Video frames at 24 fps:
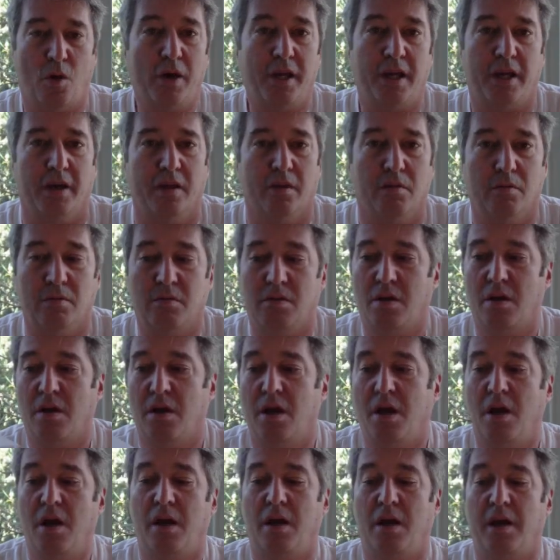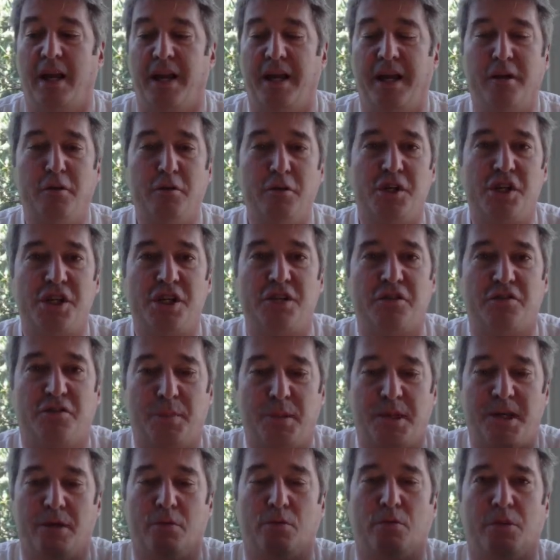audio. Energy is
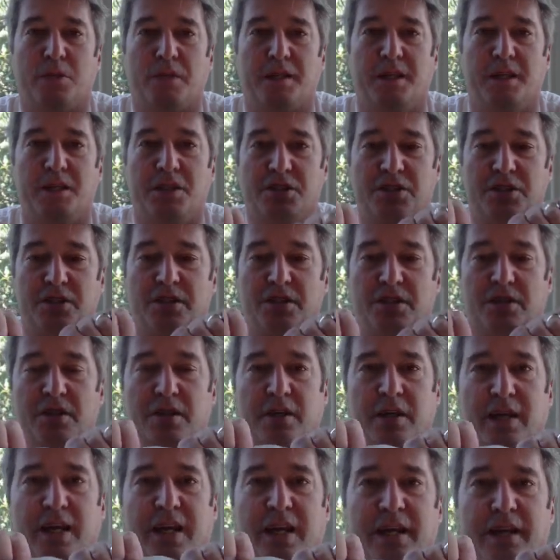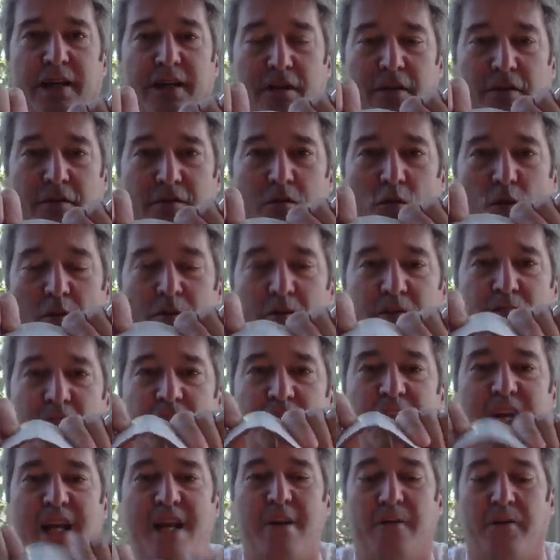being released and in the form of
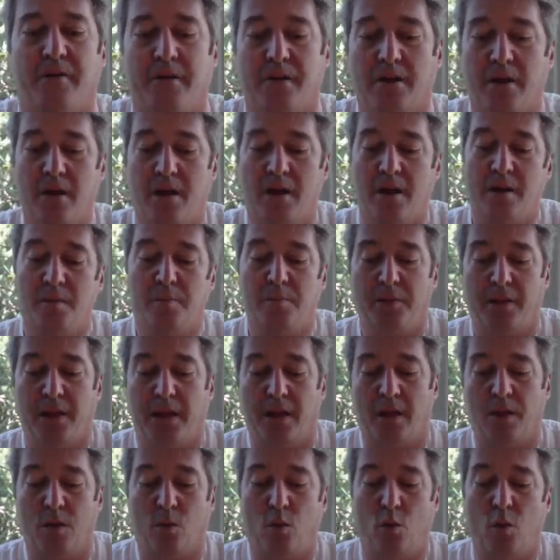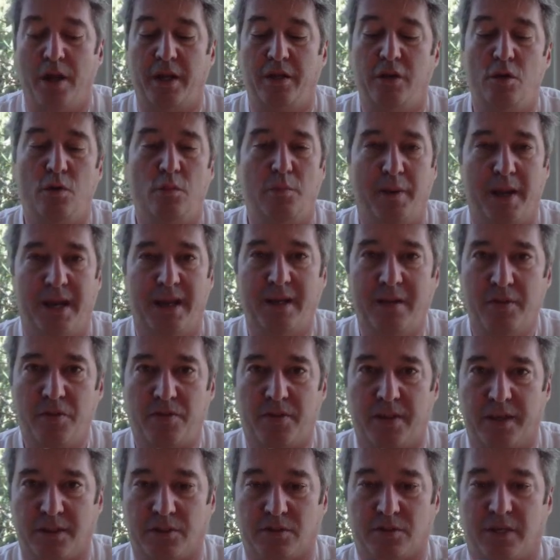sound. When you bend
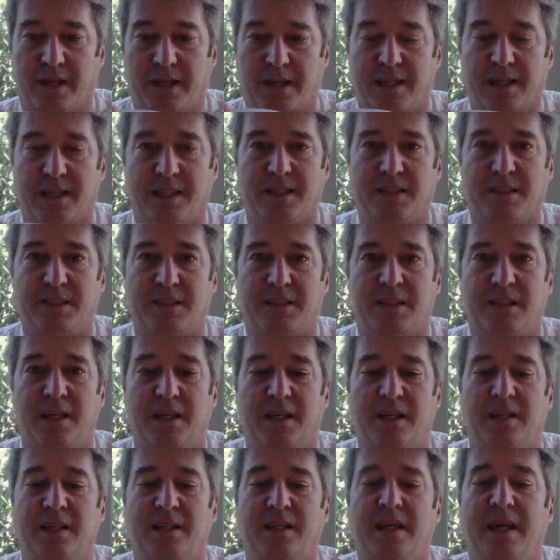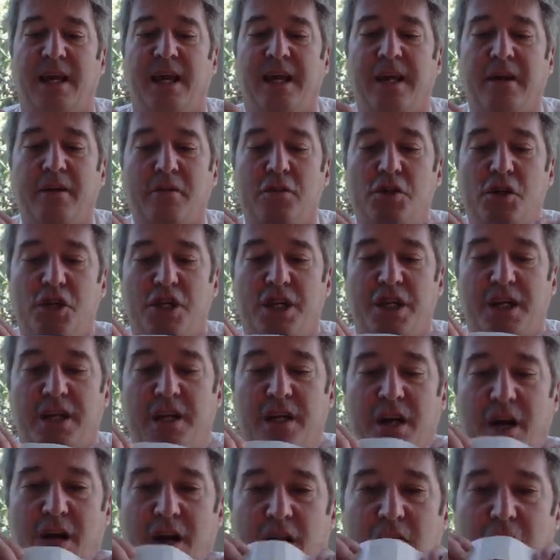things like this, the
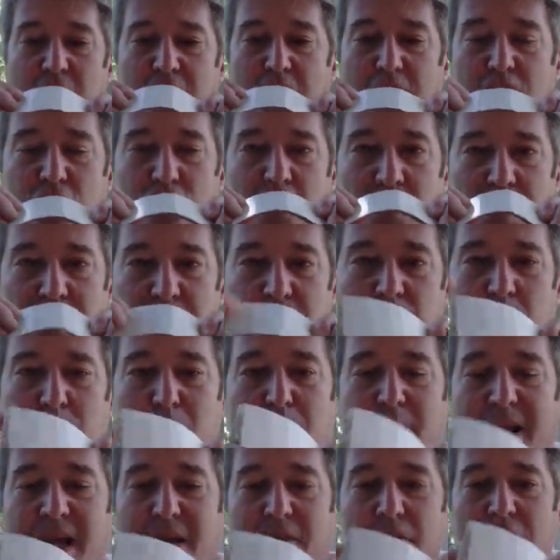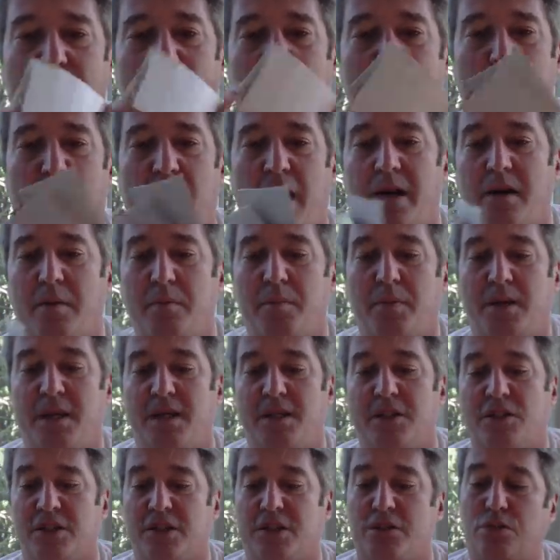energy of trying to bend the bottom
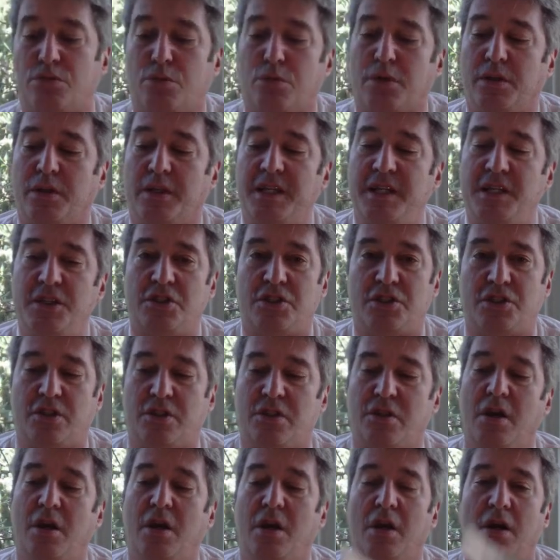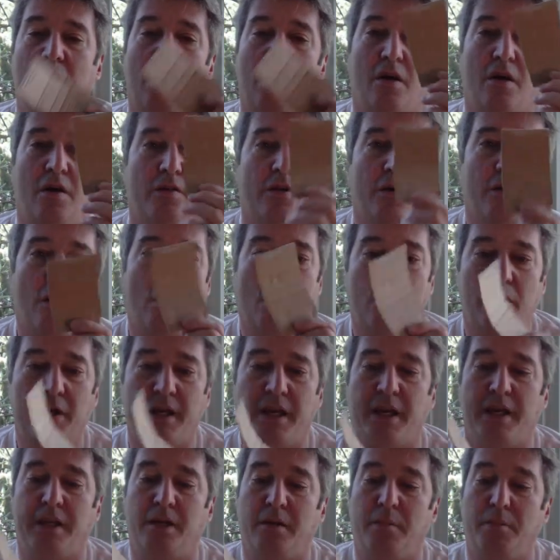piece is released on the
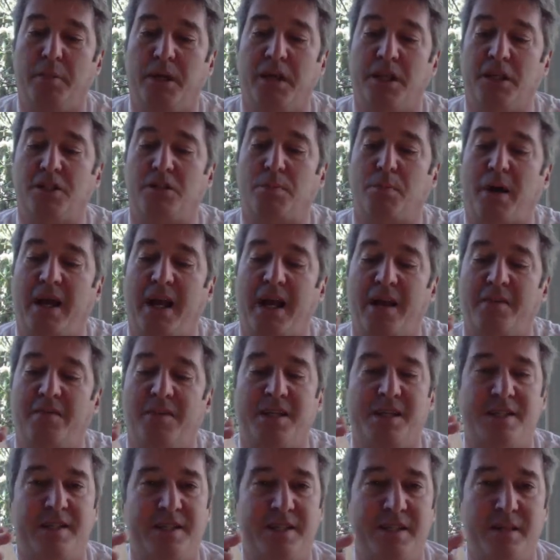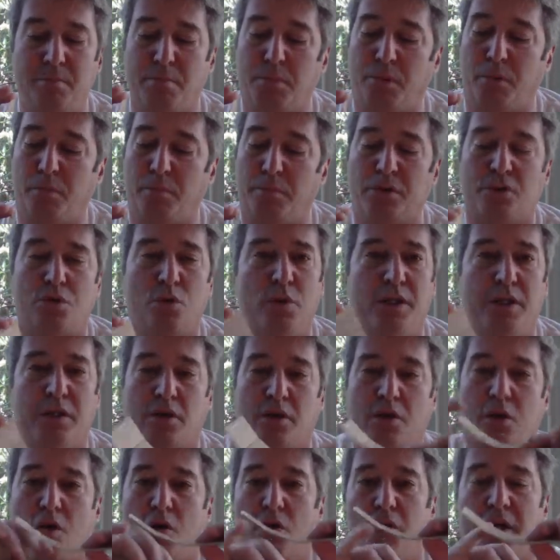corrugated piece by having a dimple between
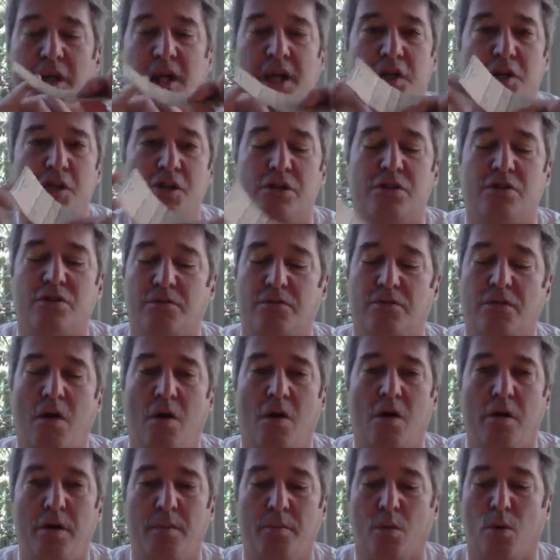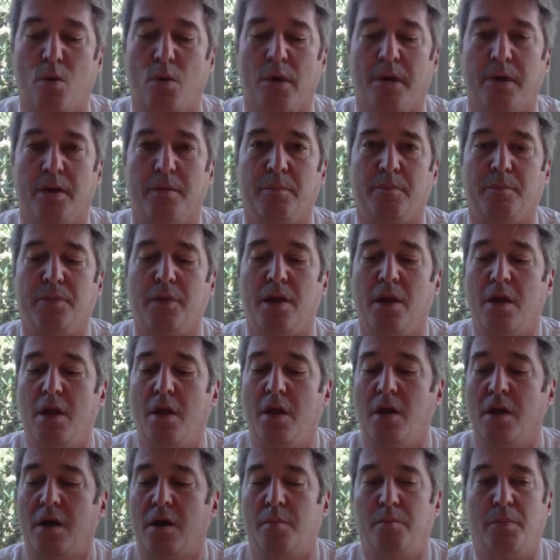the corrugations of cardboard.
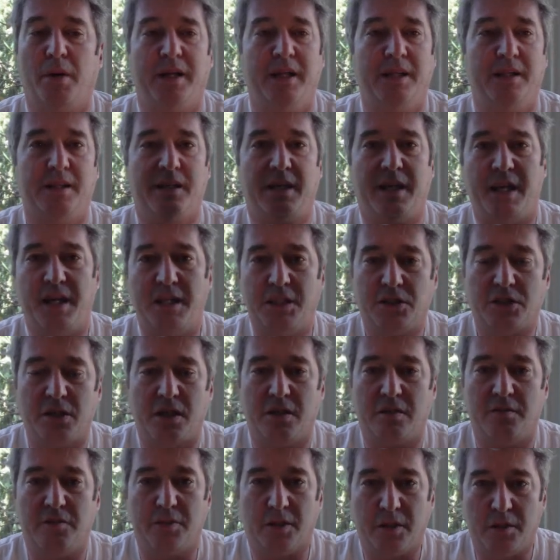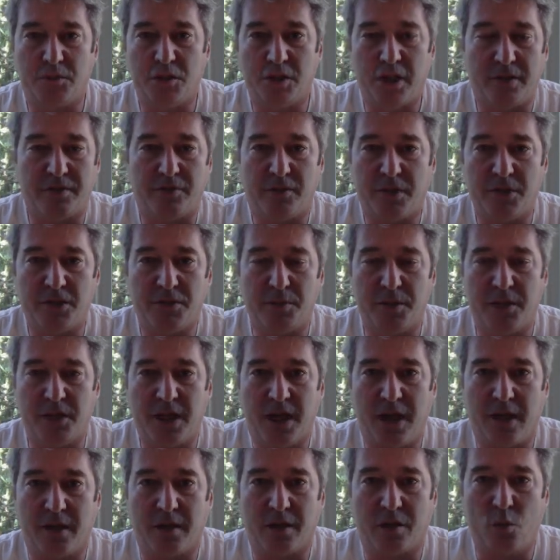But in the case of Phillip Jeffries
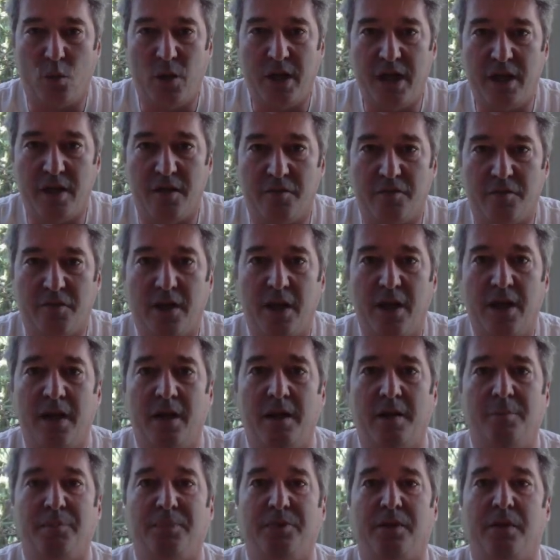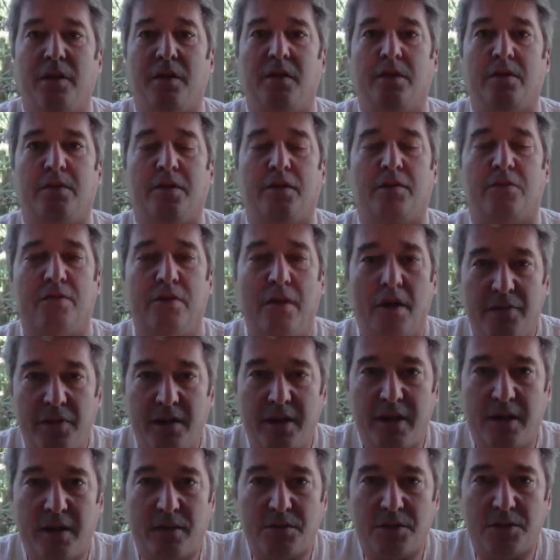metallic weave, there's
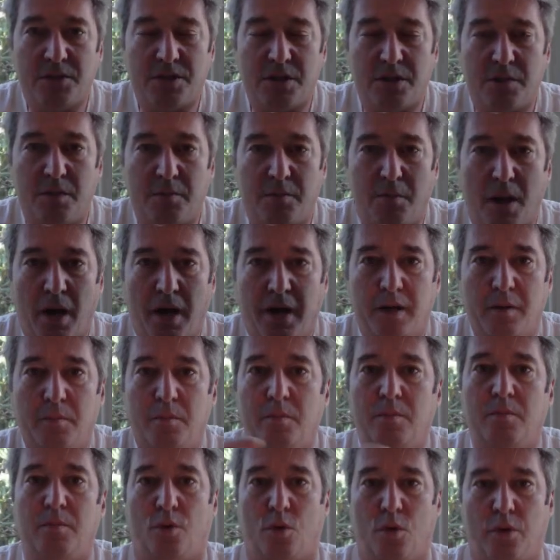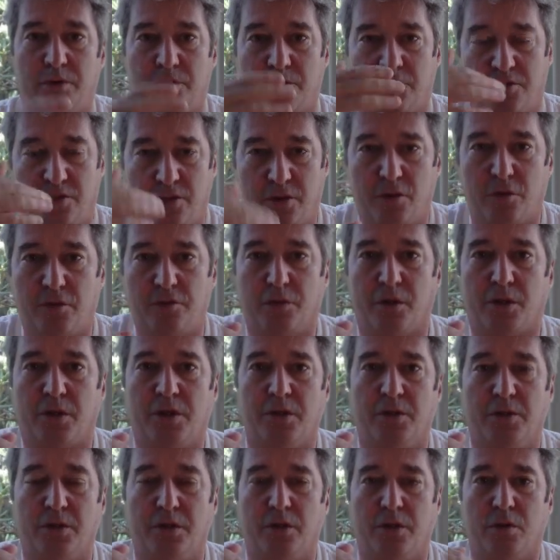nothing else that the bottom or the silver
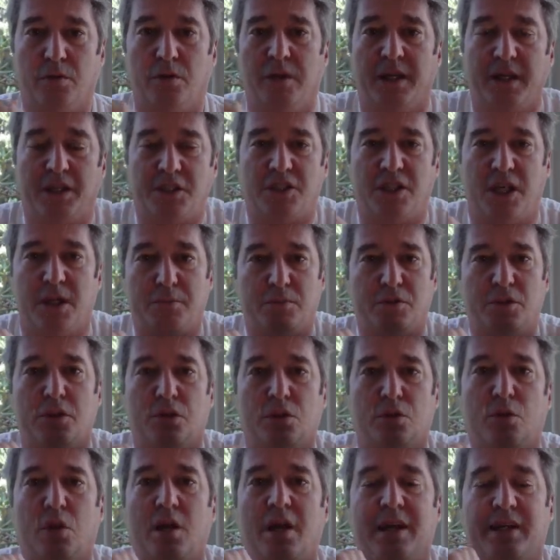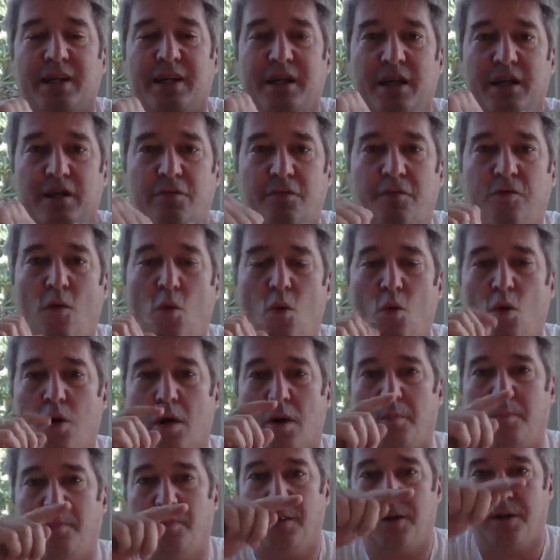can do except to
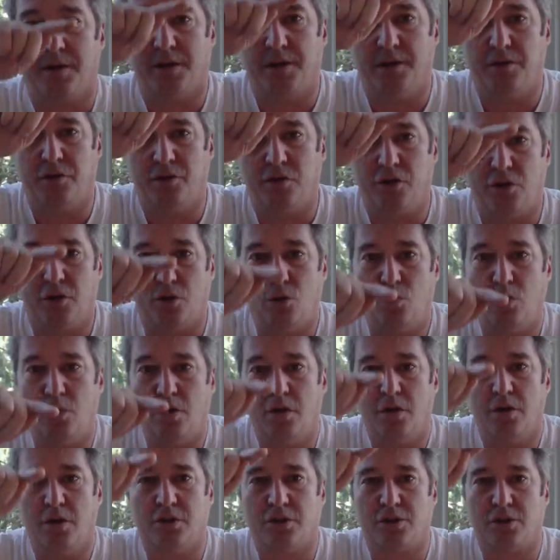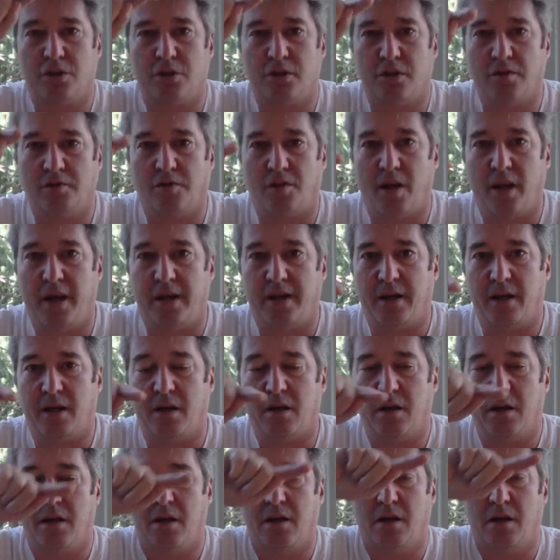deform into sort of like,